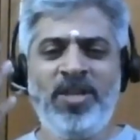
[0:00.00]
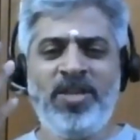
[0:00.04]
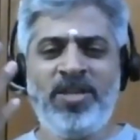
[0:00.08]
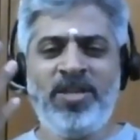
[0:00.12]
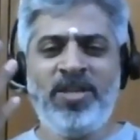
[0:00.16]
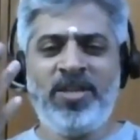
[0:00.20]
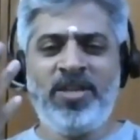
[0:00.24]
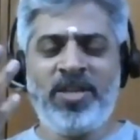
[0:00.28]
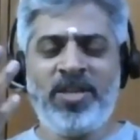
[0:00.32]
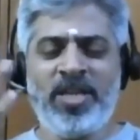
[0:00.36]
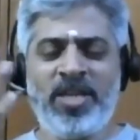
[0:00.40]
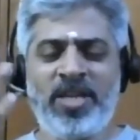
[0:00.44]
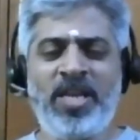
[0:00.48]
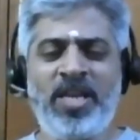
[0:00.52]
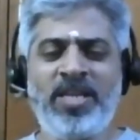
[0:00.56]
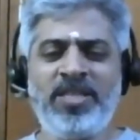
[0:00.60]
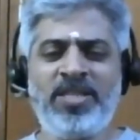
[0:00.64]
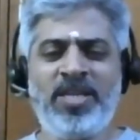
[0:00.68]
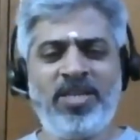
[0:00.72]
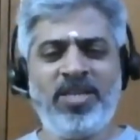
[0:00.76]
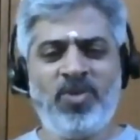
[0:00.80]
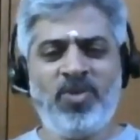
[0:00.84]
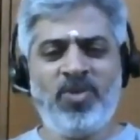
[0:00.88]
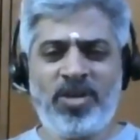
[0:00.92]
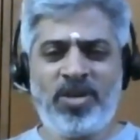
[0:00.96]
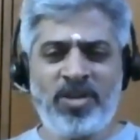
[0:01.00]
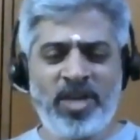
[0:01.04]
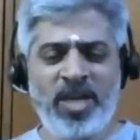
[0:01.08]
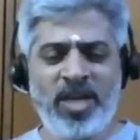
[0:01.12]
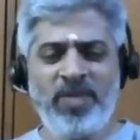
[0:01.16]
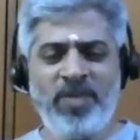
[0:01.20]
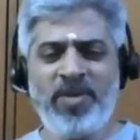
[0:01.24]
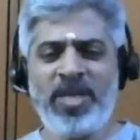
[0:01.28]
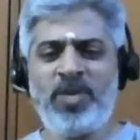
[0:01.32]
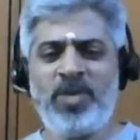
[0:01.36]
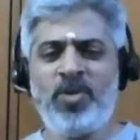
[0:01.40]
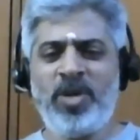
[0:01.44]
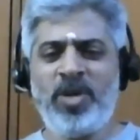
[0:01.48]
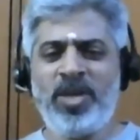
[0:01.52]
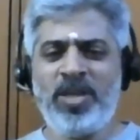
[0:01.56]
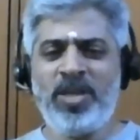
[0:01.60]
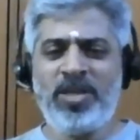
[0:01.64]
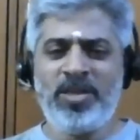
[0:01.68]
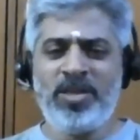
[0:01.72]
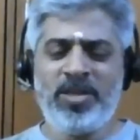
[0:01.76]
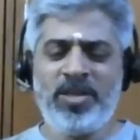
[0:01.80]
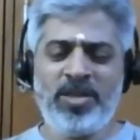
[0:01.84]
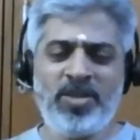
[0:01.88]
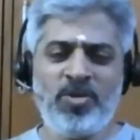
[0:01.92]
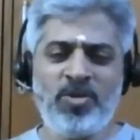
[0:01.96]
realize that you are anyway
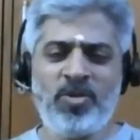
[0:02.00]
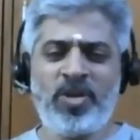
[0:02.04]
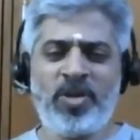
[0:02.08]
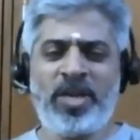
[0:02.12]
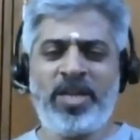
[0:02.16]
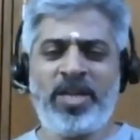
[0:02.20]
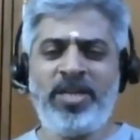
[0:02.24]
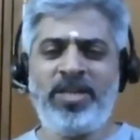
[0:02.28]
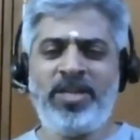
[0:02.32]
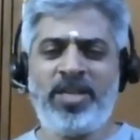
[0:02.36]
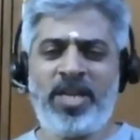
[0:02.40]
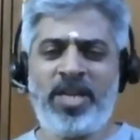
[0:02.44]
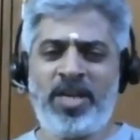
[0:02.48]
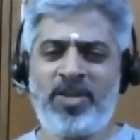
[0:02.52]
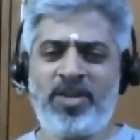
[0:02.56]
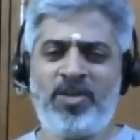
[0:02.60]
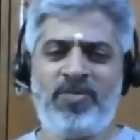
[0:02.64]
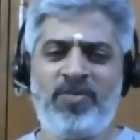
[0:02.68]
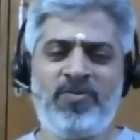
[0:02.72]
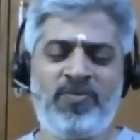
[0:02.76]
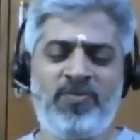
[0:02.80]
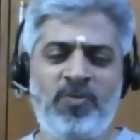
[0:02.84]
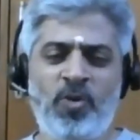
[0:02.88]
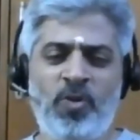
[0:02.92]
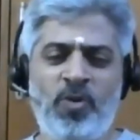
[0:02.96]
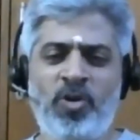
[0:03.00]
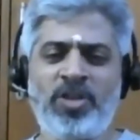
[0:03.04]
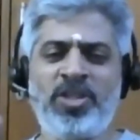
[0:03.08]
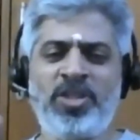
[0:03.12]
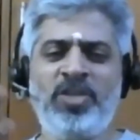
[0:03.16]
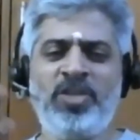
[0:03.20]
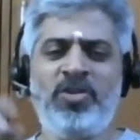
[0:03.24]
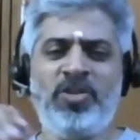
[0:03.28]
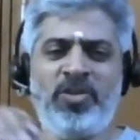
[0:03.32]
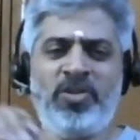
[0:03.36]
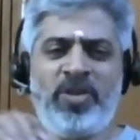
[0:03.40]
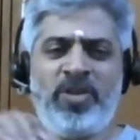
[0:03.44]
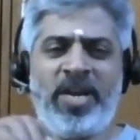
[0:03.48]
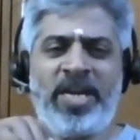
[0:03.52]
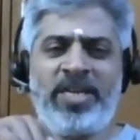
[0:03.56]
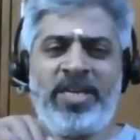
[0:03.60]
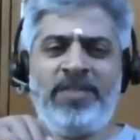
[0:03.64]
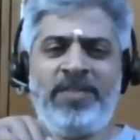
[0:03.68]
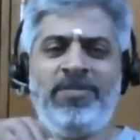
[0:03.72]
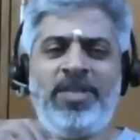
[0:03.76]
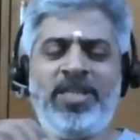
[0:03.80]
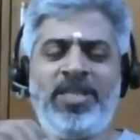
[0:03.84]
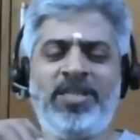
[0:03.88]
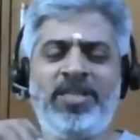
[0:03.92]
going into the right track of focusing on your activities,